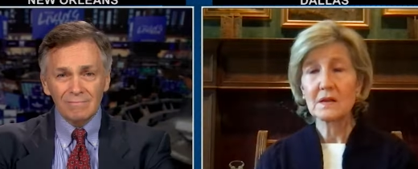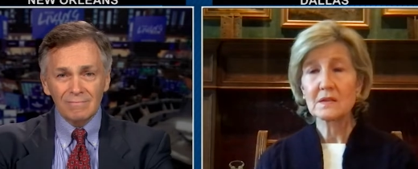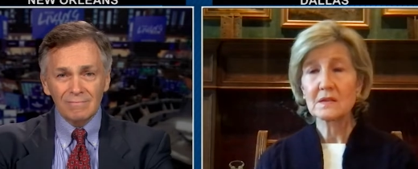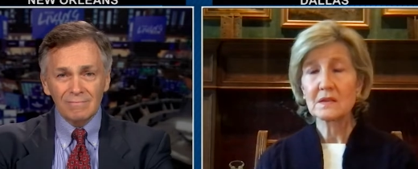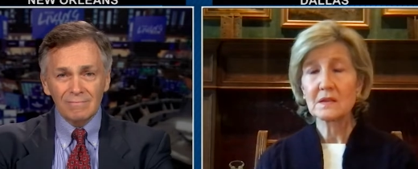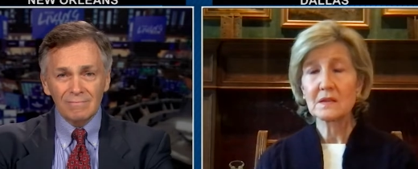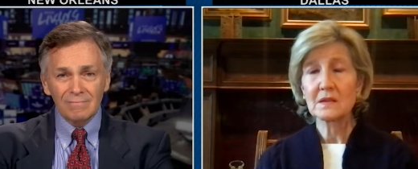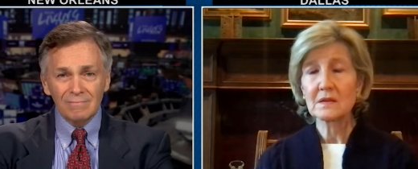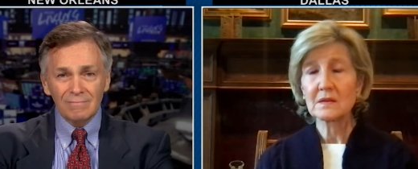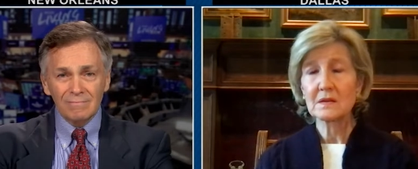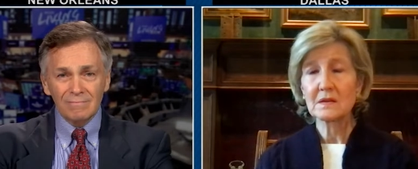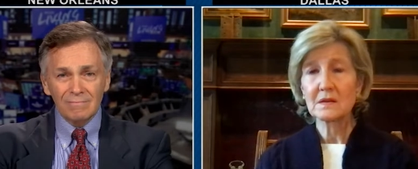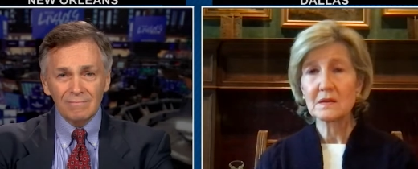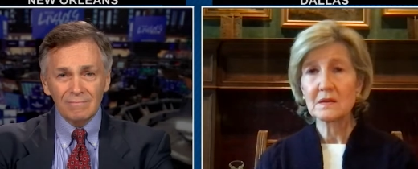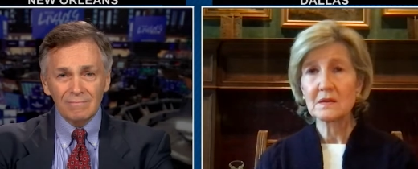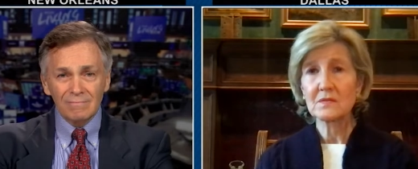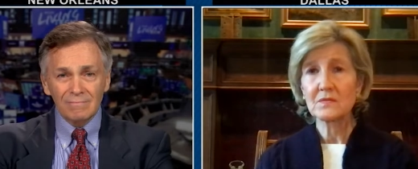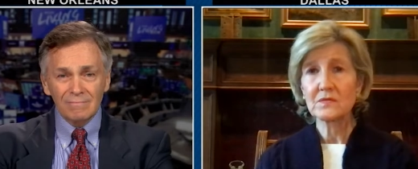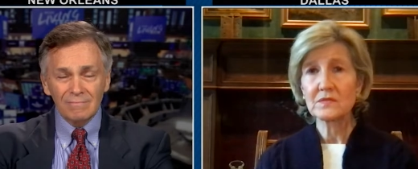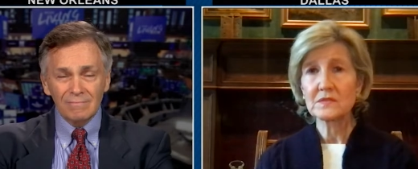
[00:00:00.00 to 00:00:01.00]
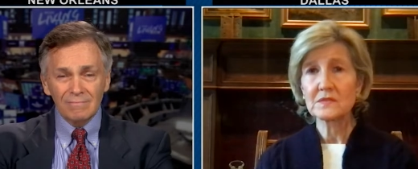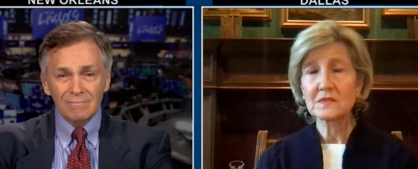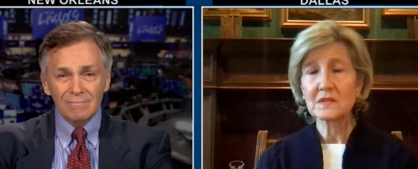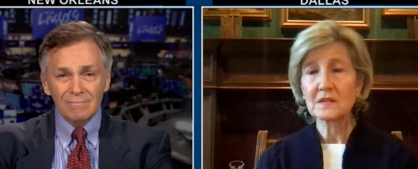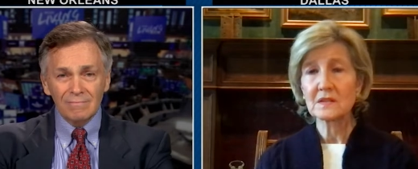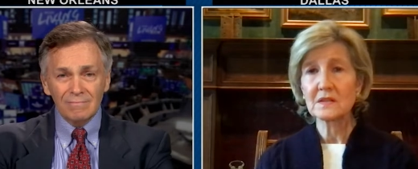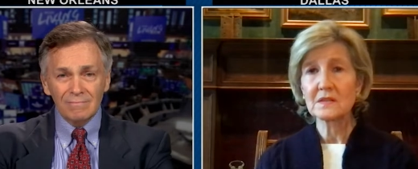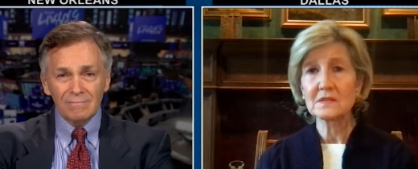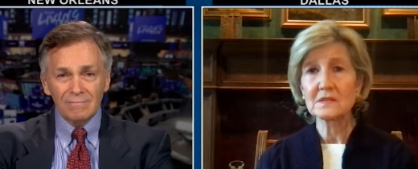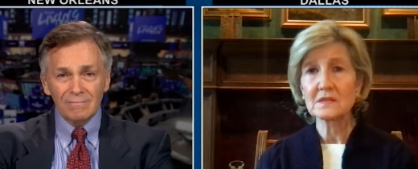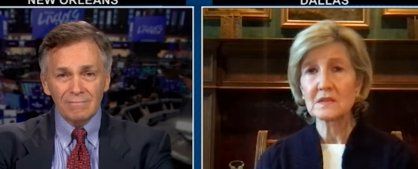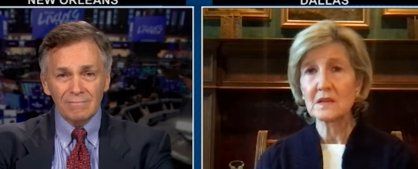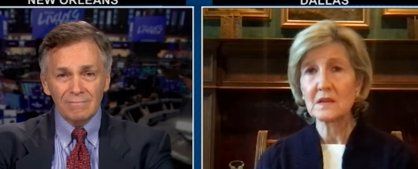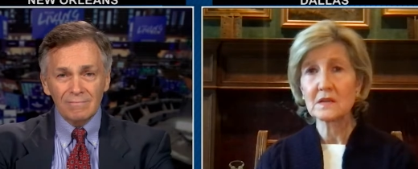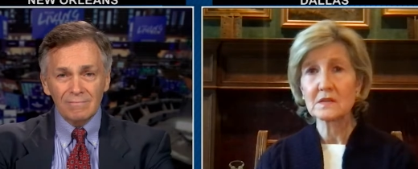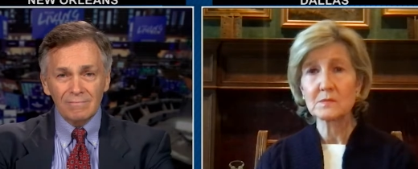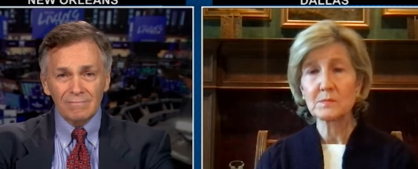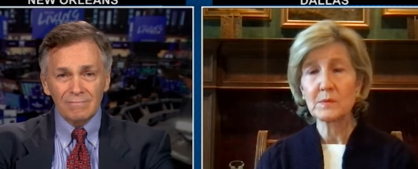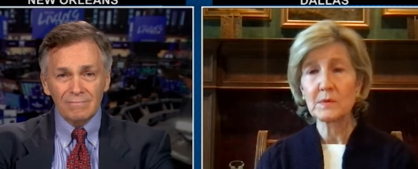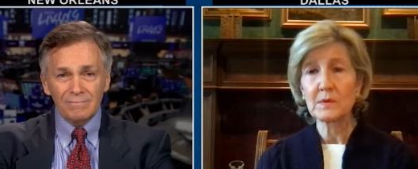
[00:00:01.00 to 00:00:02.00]
Speaker 1: I think uh, Zelensky
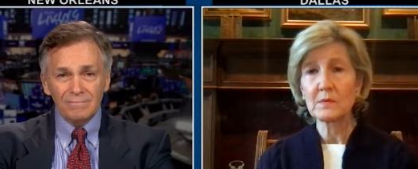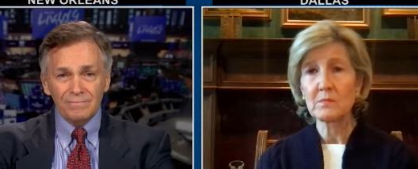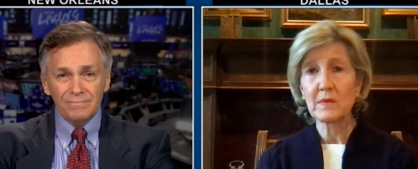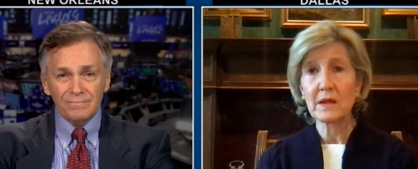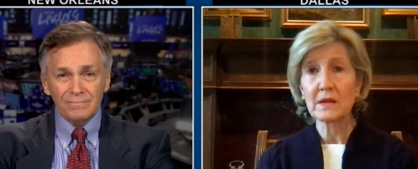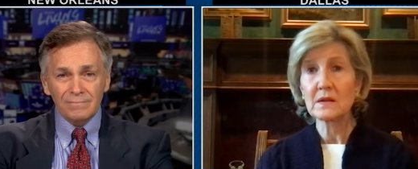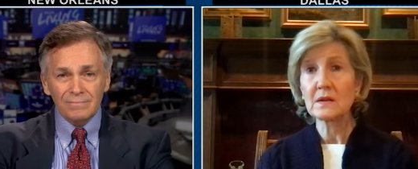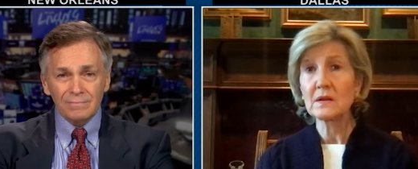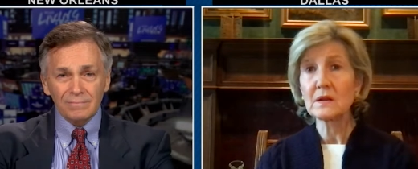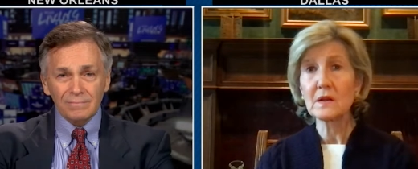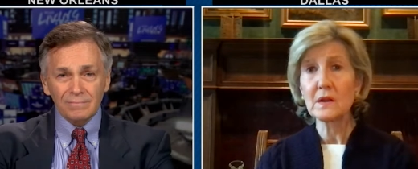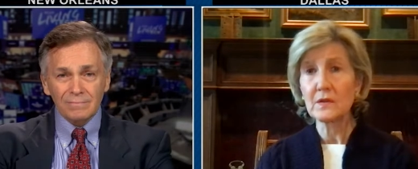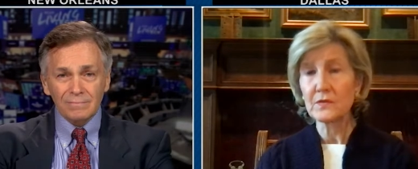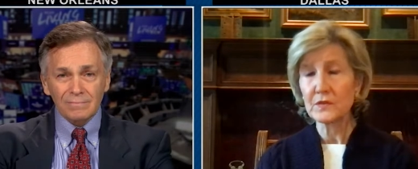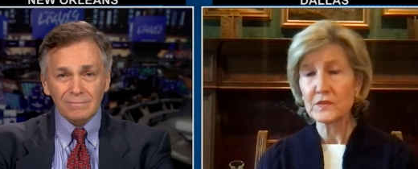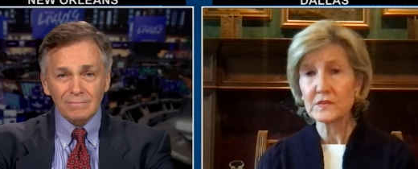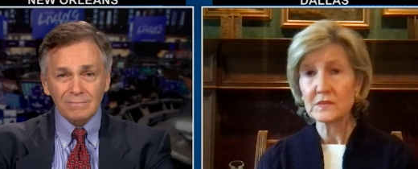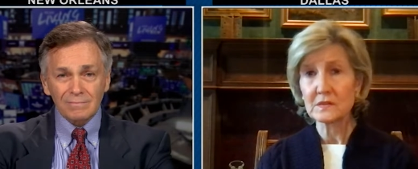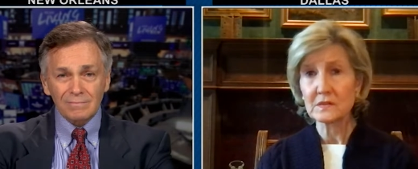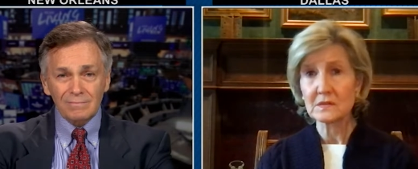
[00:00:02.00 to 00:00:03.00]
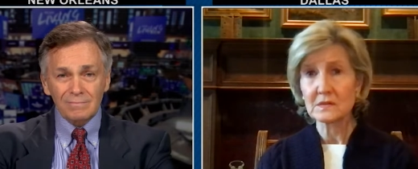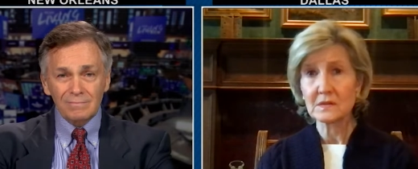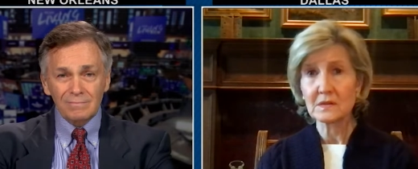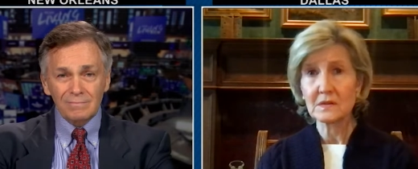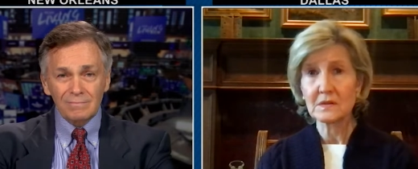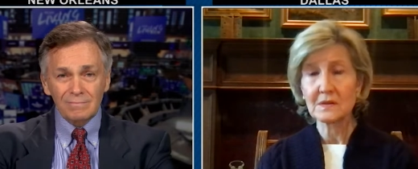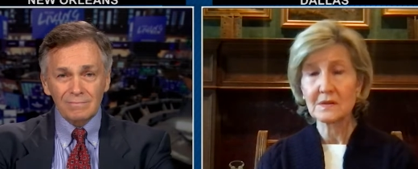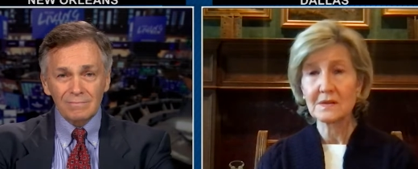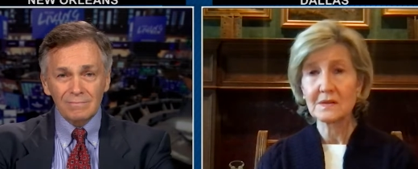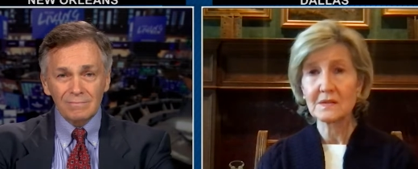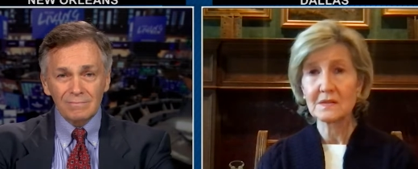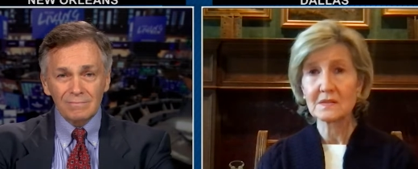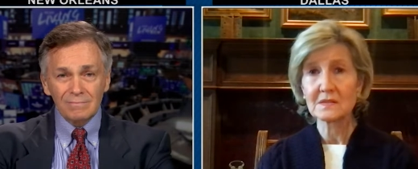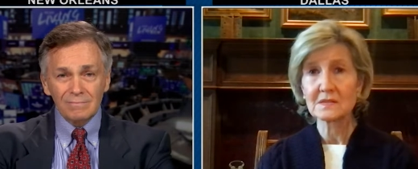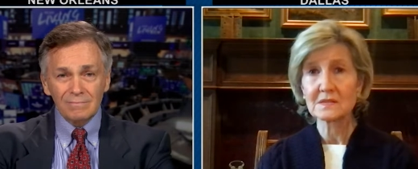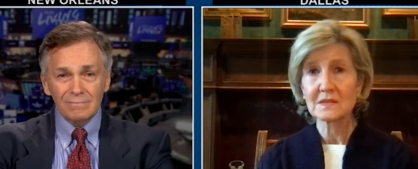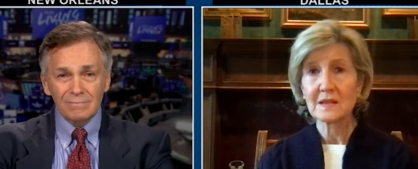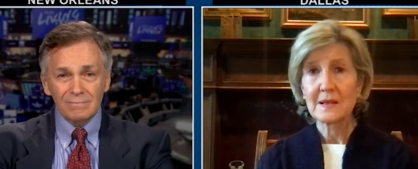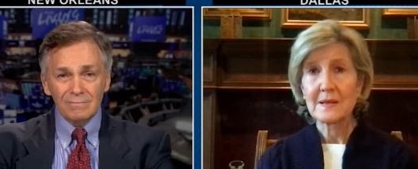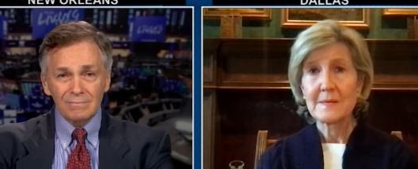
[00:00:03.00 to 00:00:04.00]
has been magnificent in
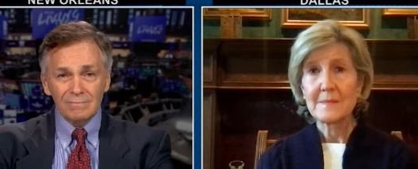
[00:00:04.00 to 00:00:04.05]
his